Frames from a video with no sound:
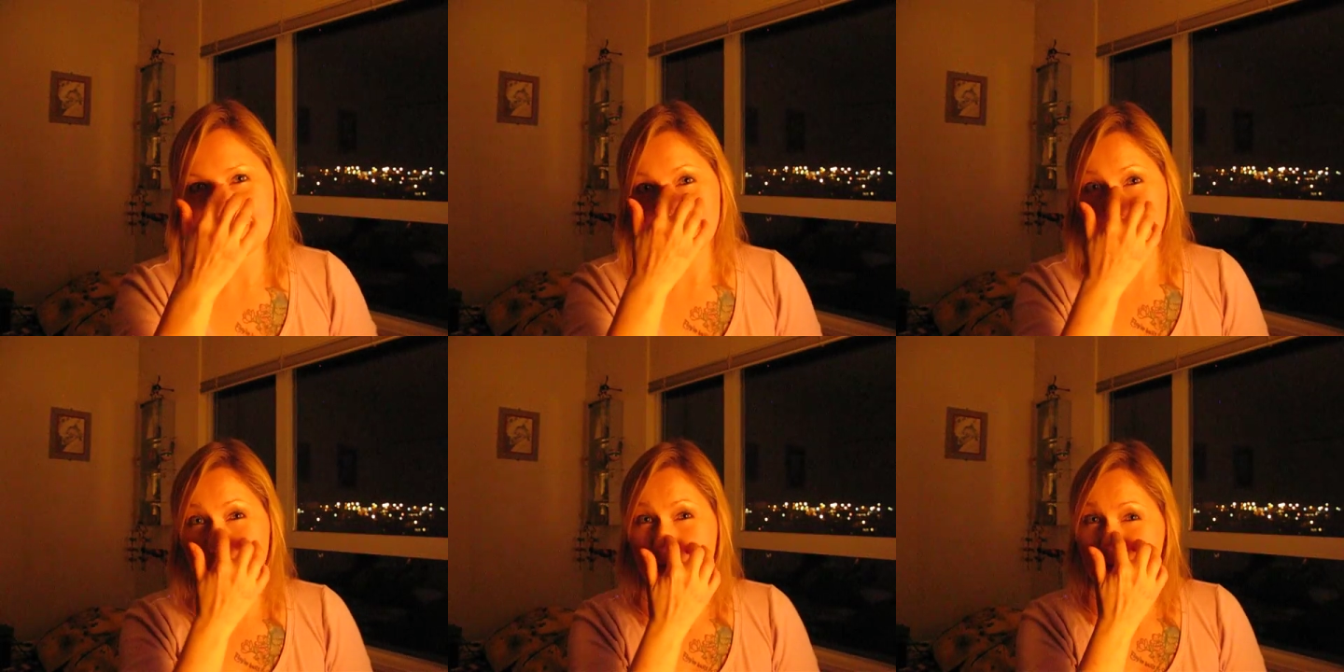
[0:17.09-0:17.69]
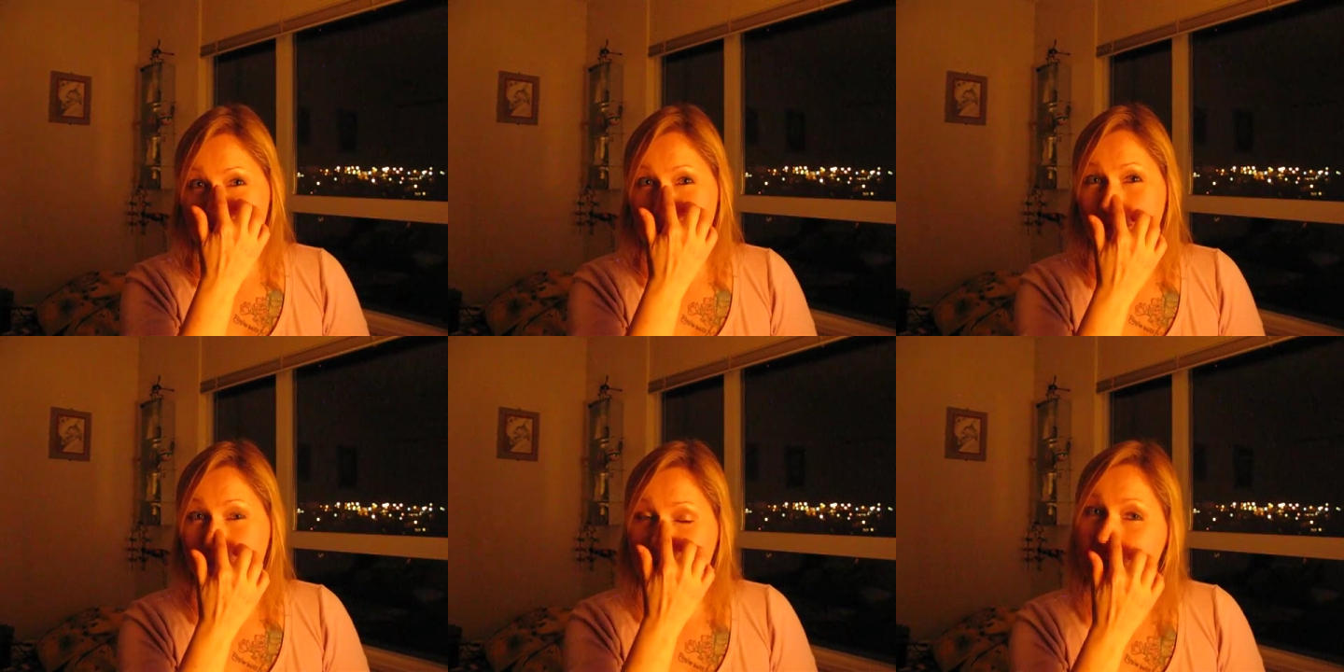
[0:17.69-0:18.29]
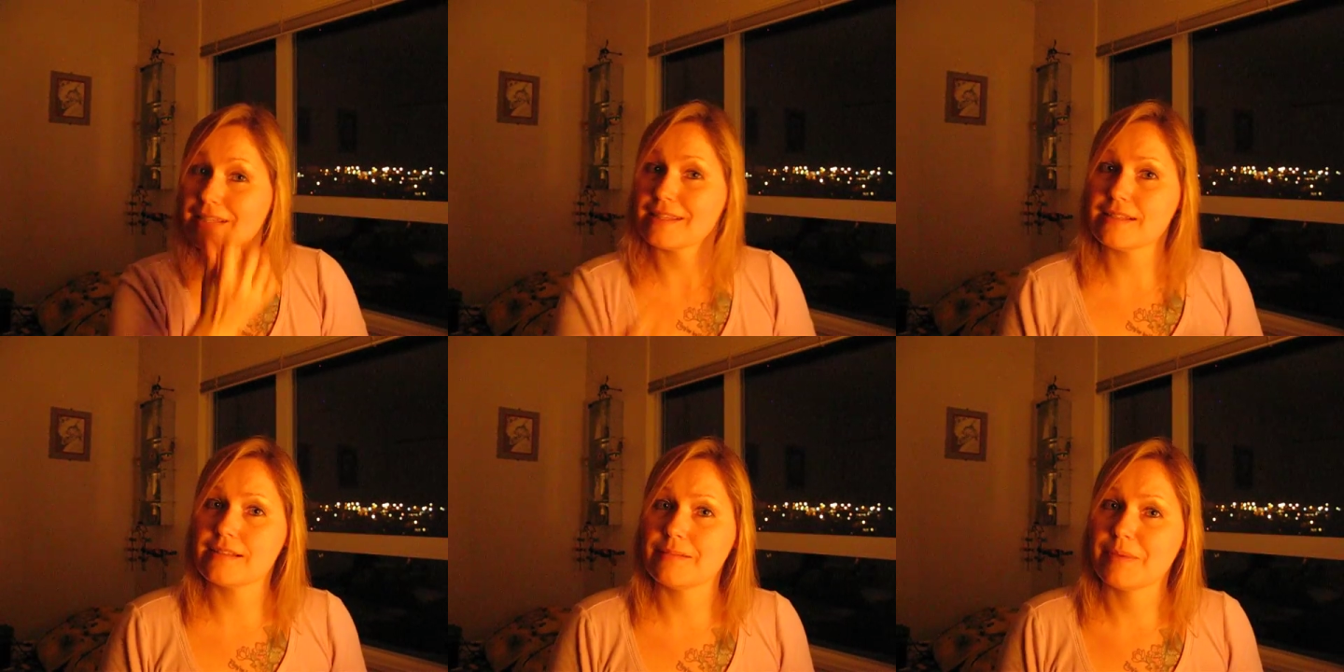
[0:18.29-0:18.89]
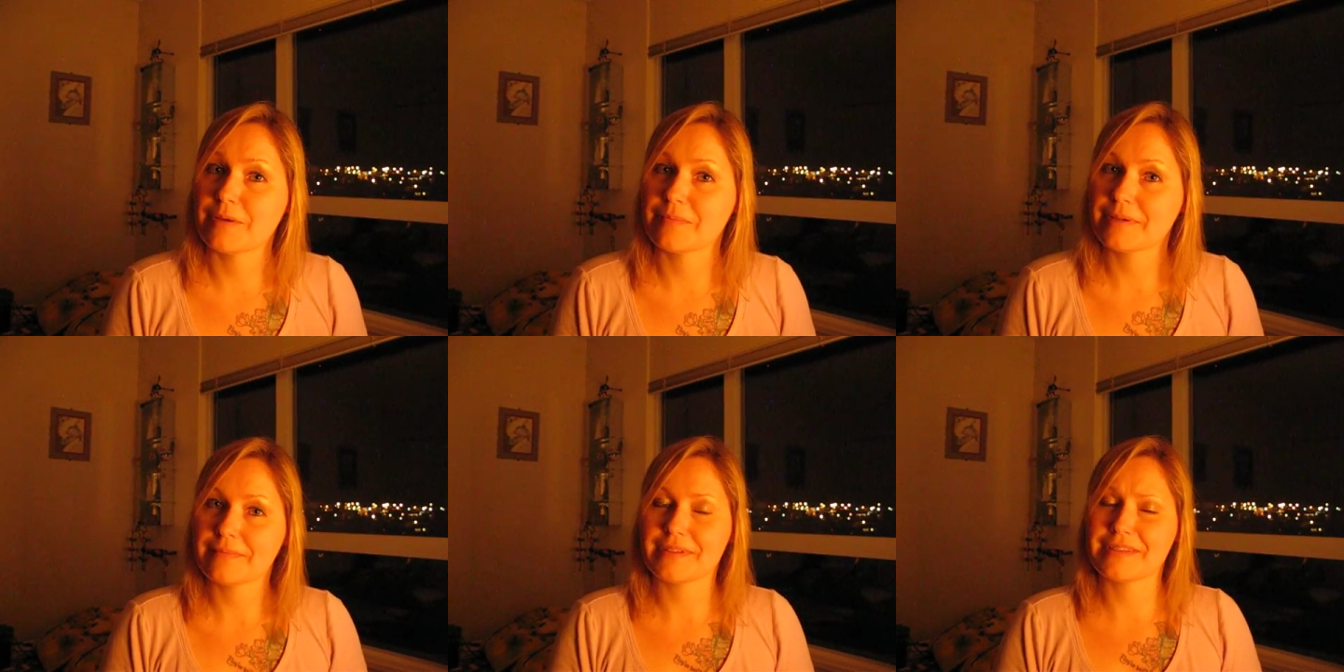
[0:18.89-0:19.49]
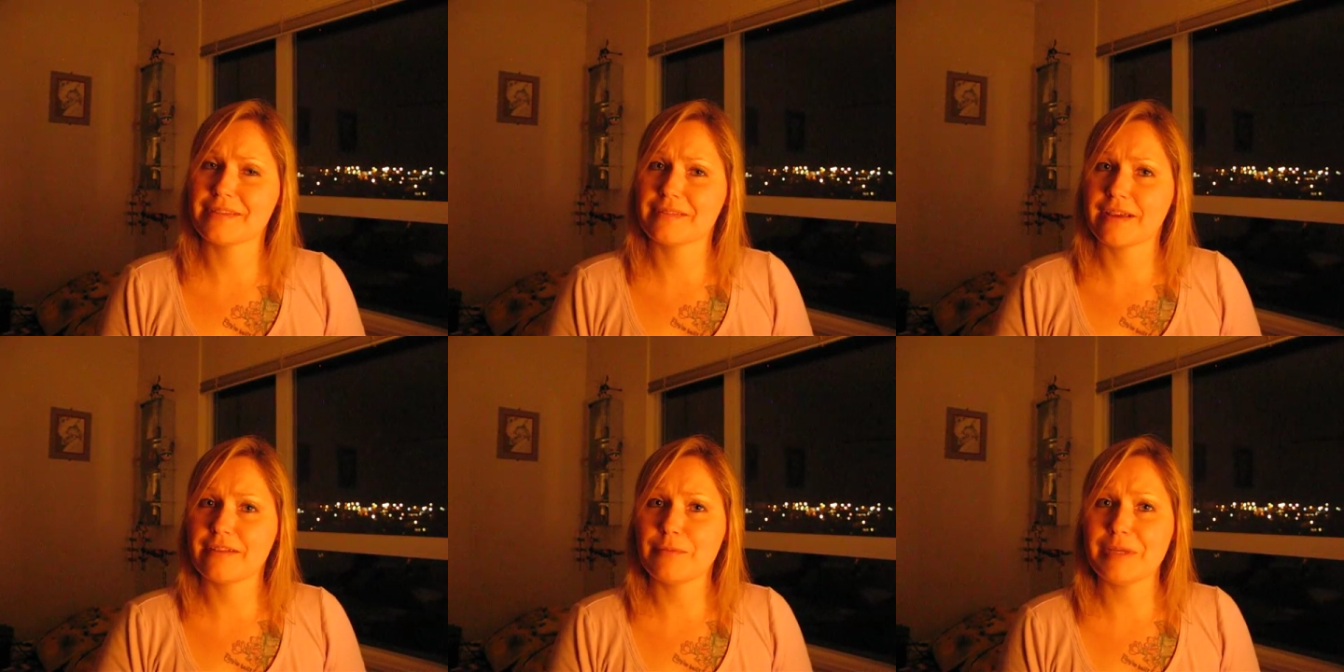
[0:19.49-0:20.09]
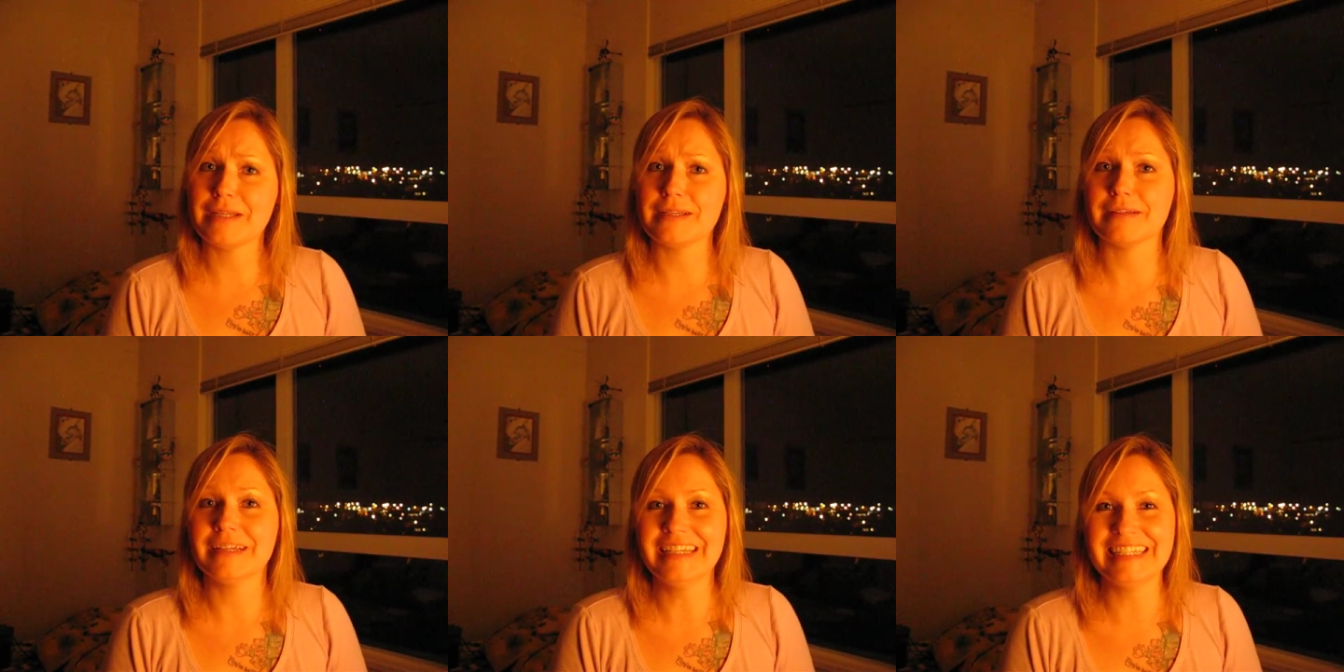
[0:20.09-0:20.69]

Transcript: towards funding this insulin pump. It's kind of a big deal.